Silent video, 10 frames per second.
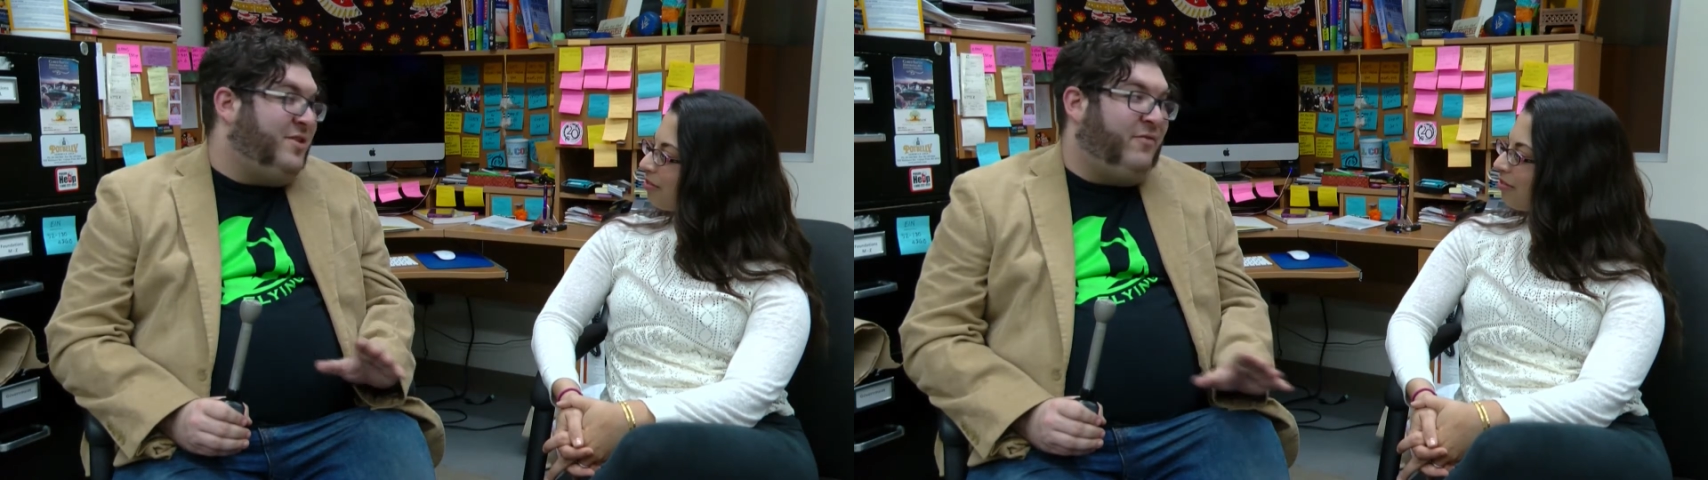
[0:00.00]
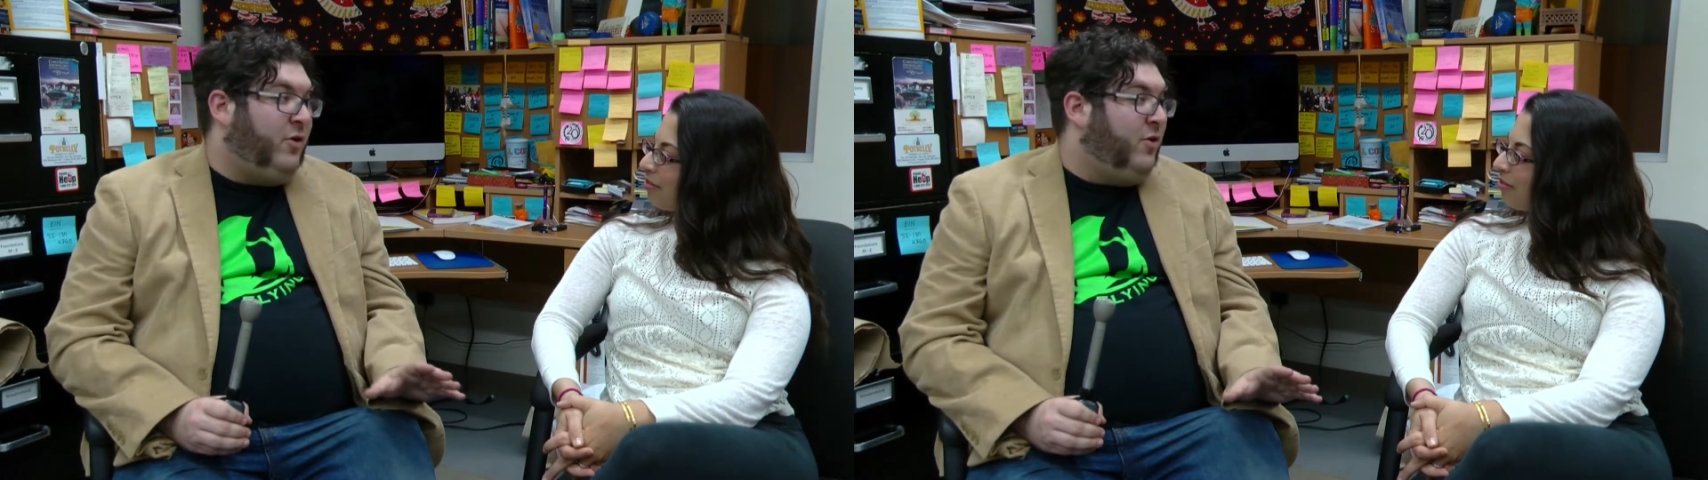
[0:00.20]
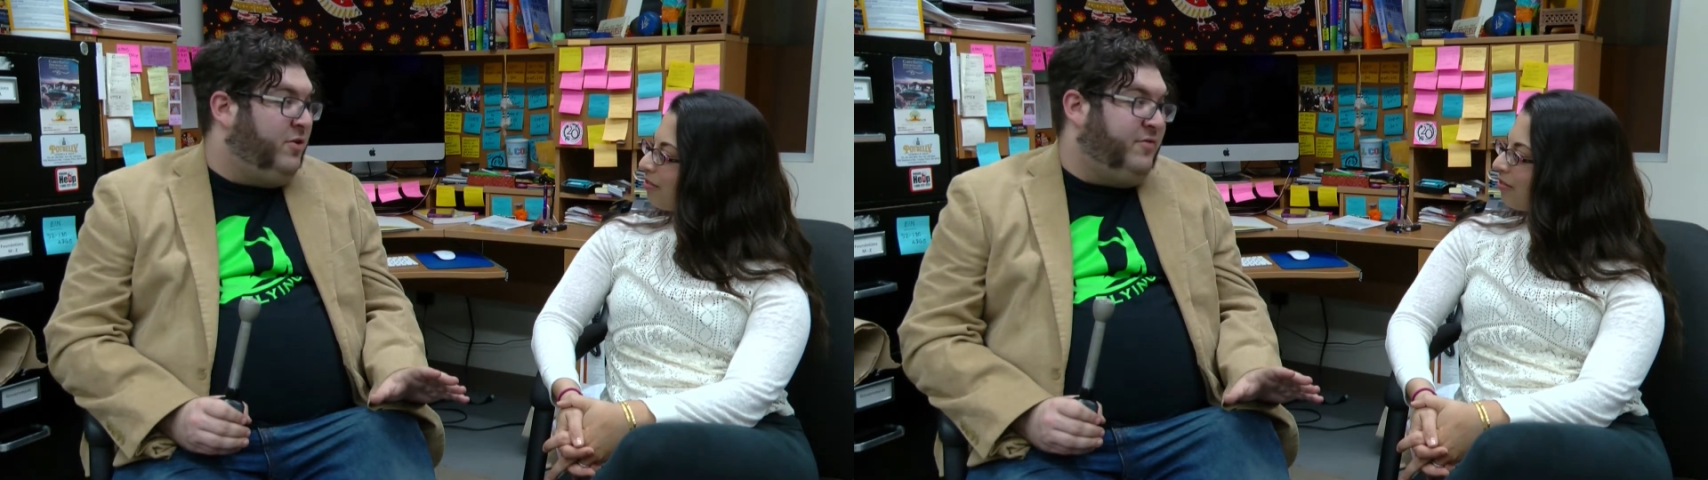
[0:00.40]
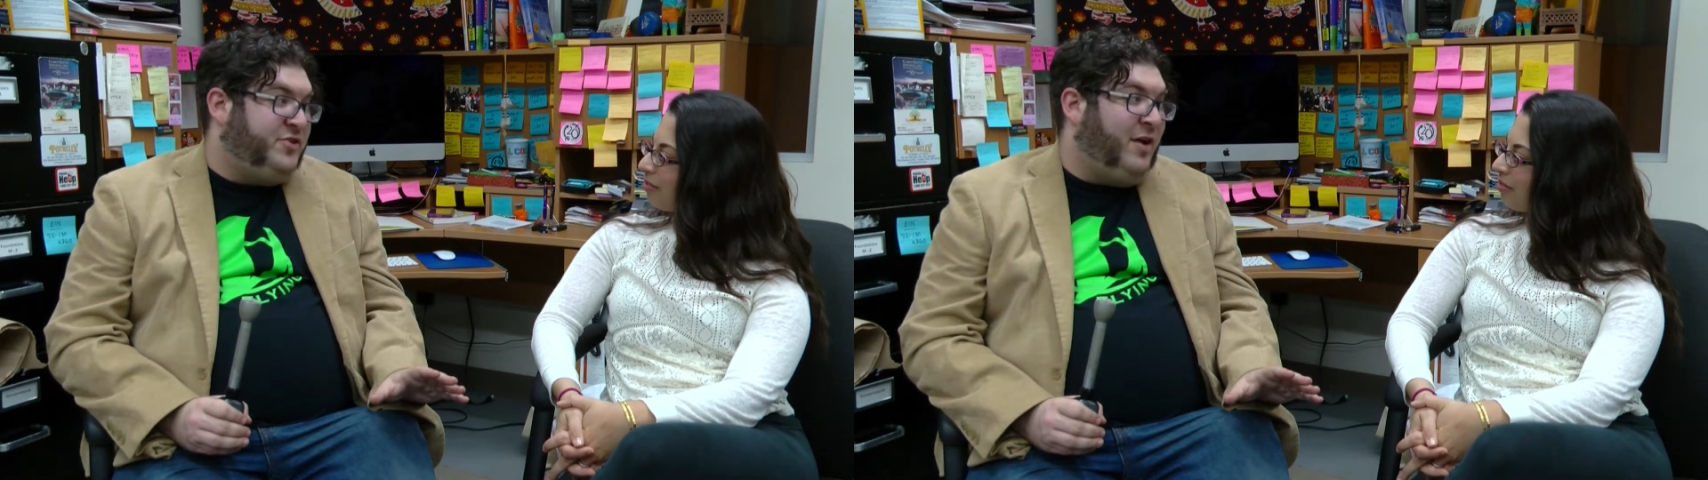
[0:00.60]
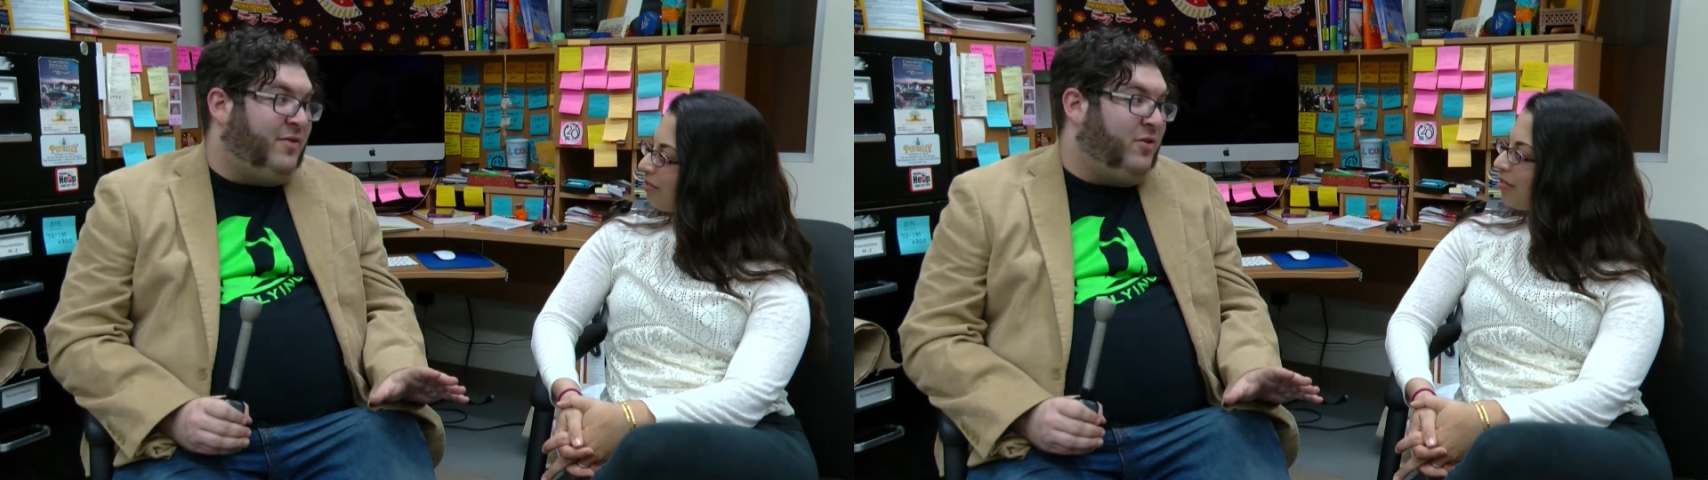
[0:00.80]
never heard of
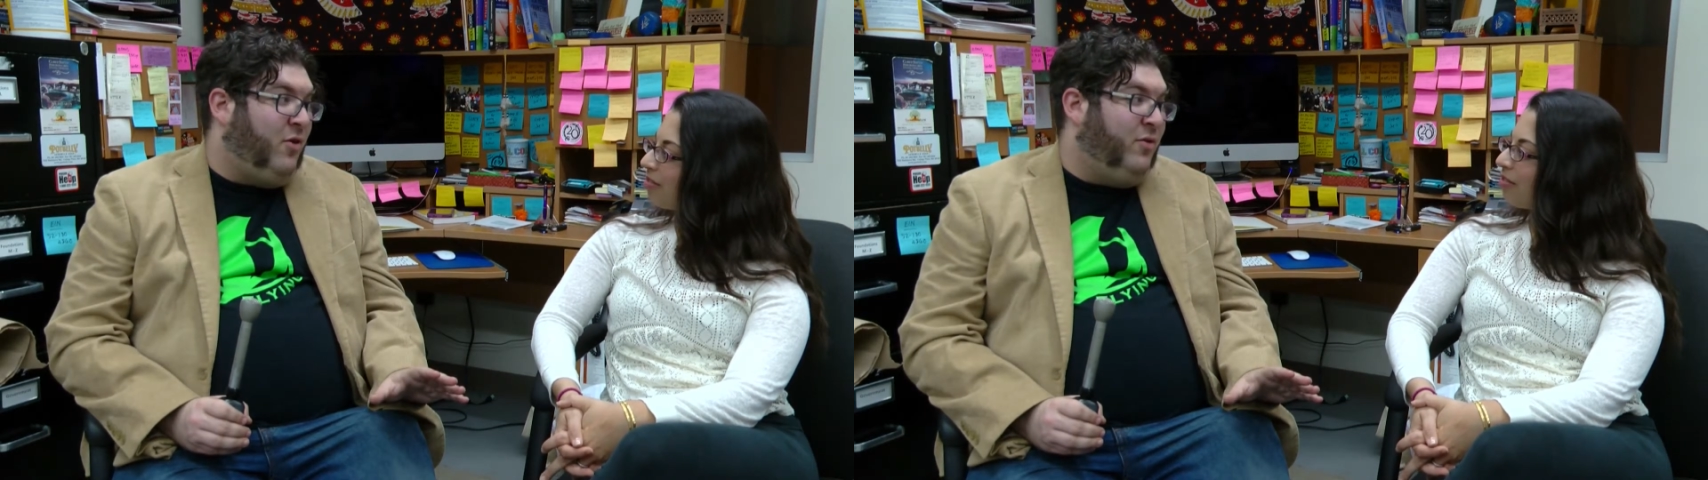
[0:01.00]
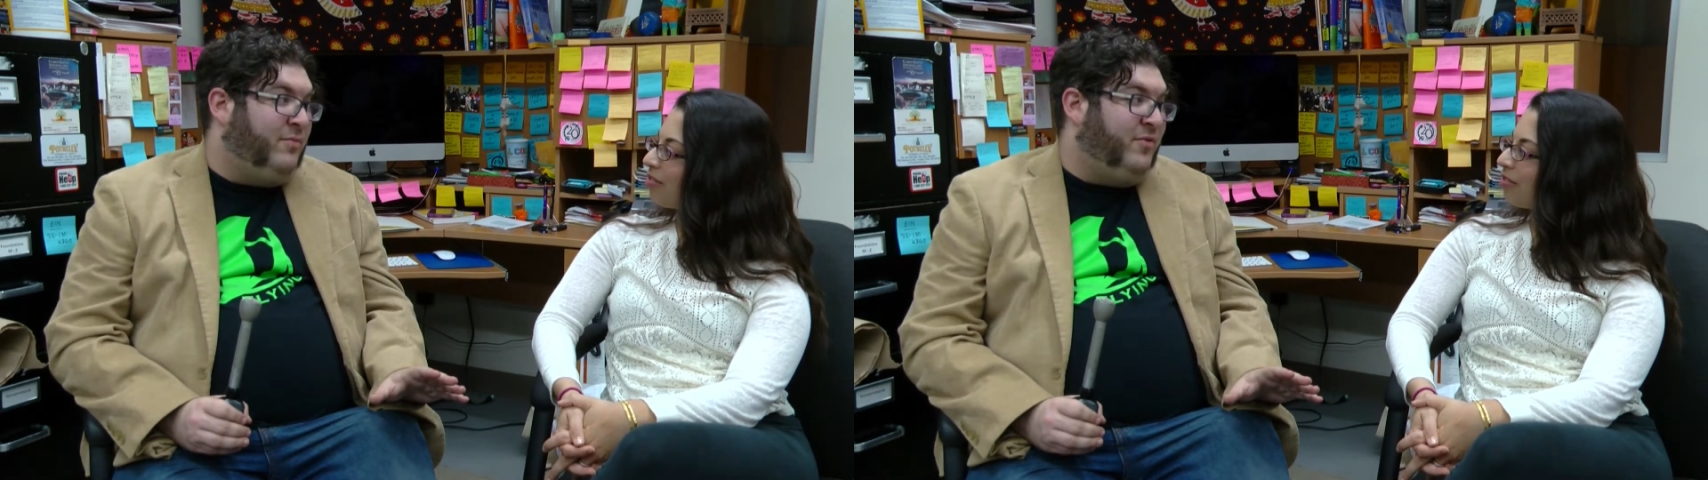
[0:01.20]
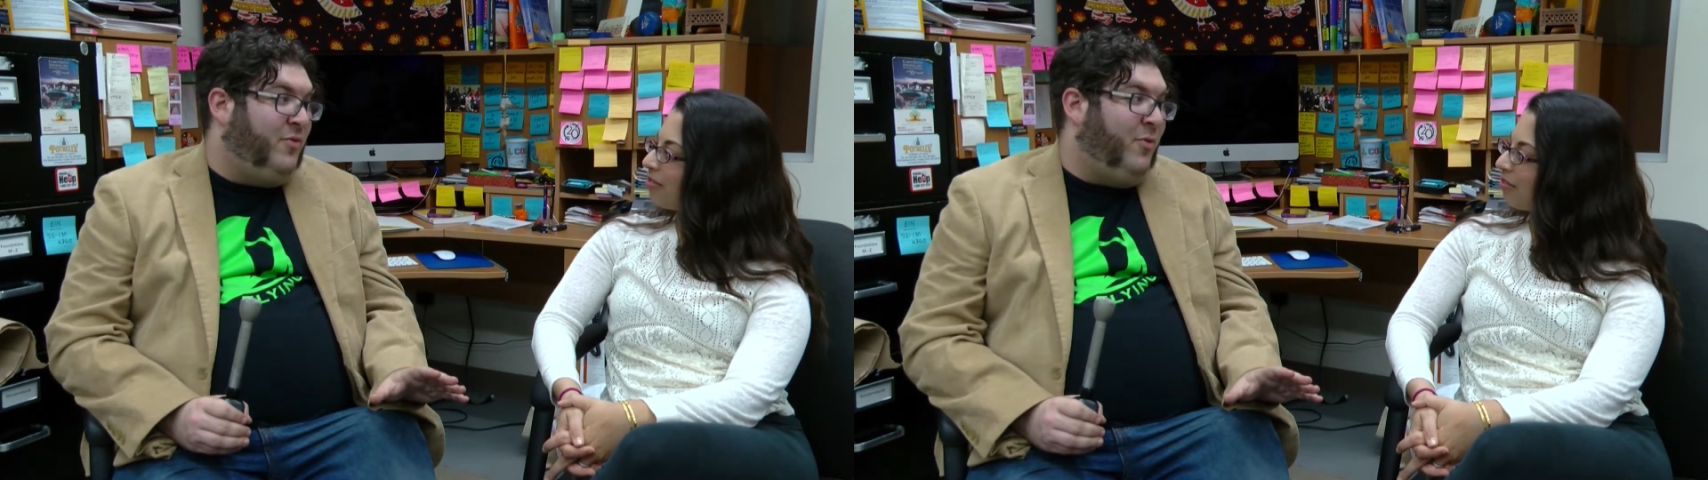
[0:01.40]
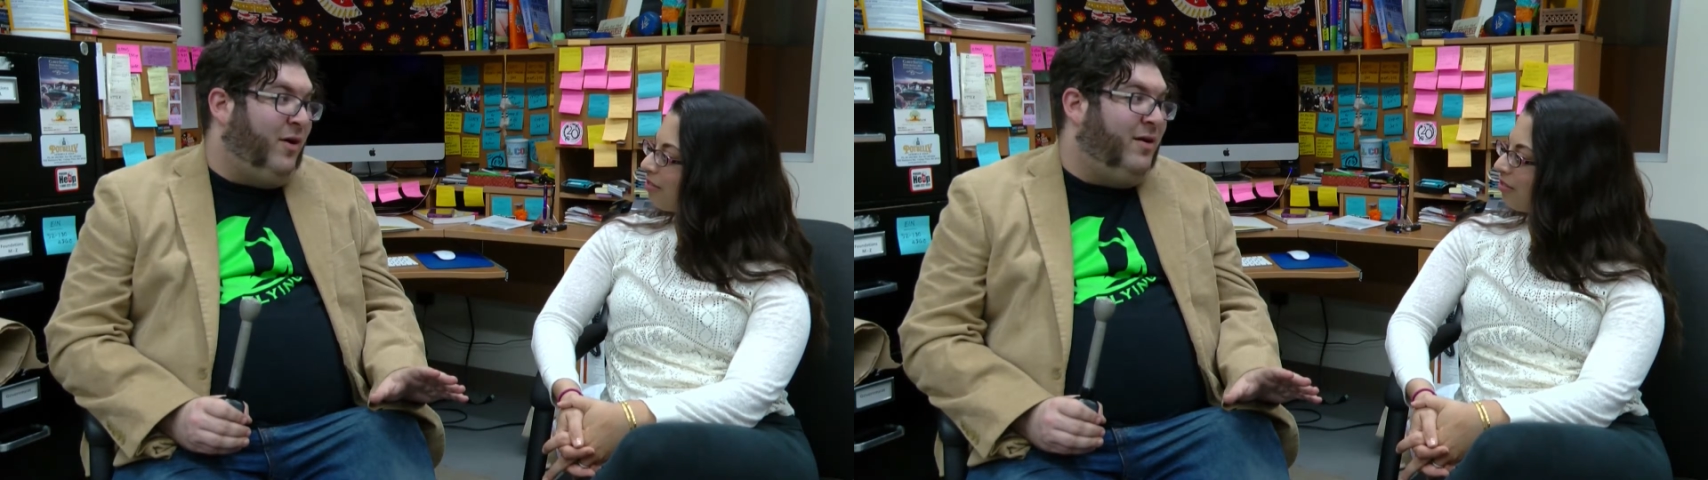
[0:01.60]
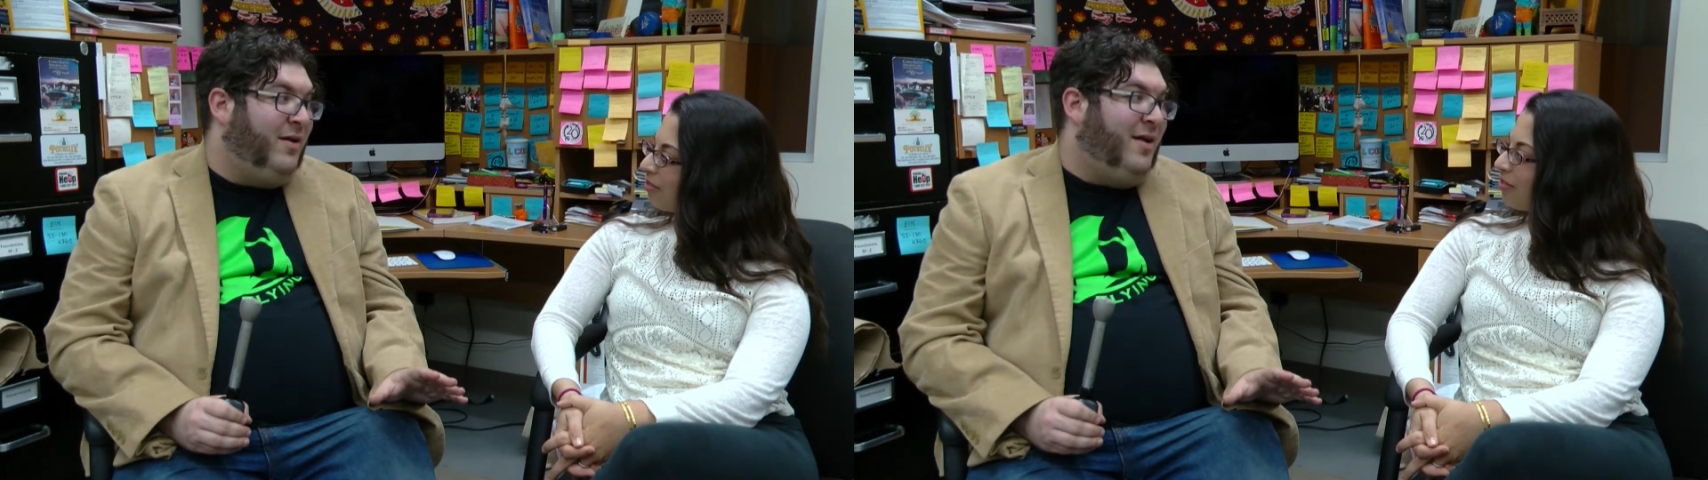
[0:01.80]
Jonathan Coulton
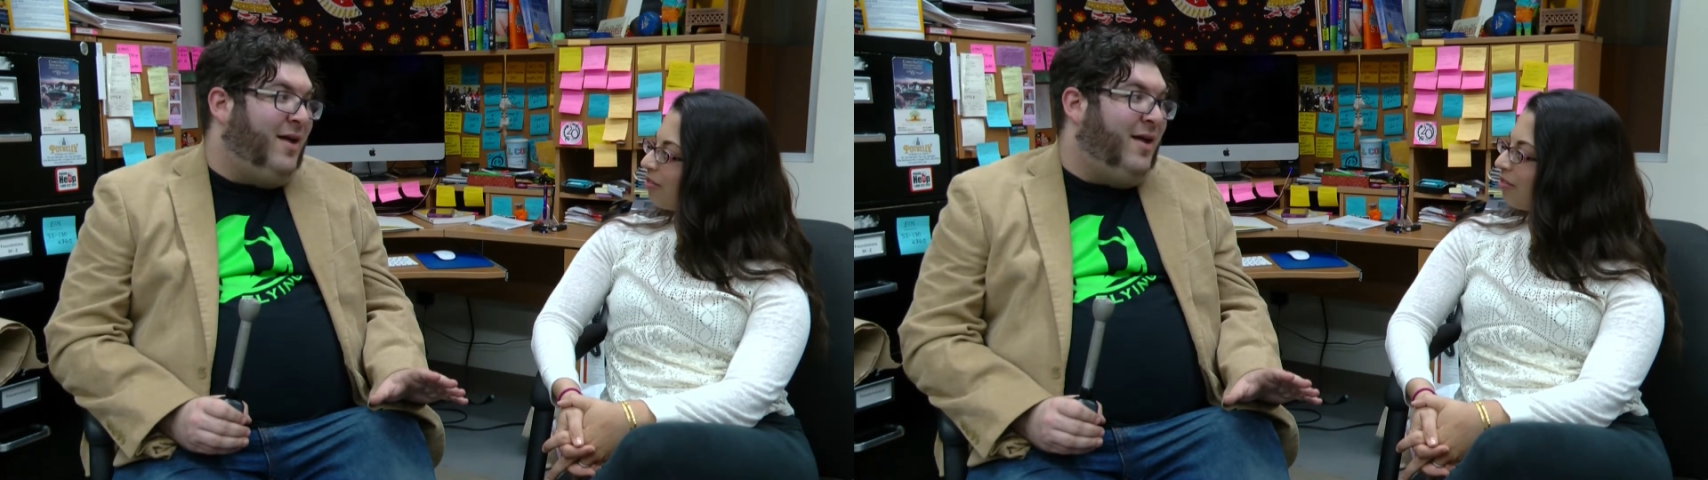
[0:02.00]
before.